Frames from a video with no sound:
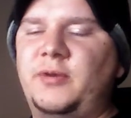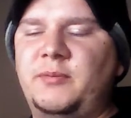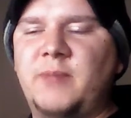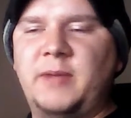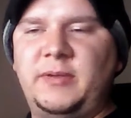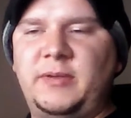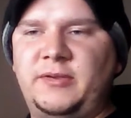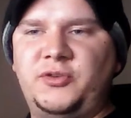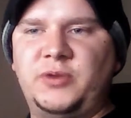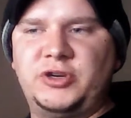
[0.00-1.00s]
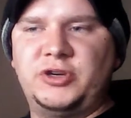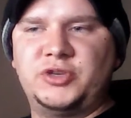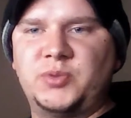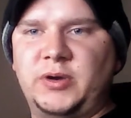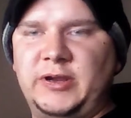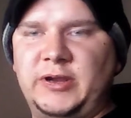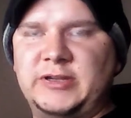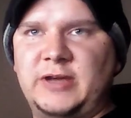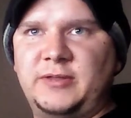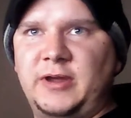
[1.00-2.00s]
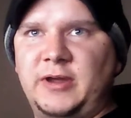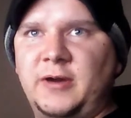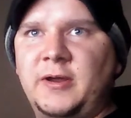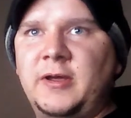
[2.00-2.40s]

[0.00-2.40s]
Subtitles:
might be situations where it is out there.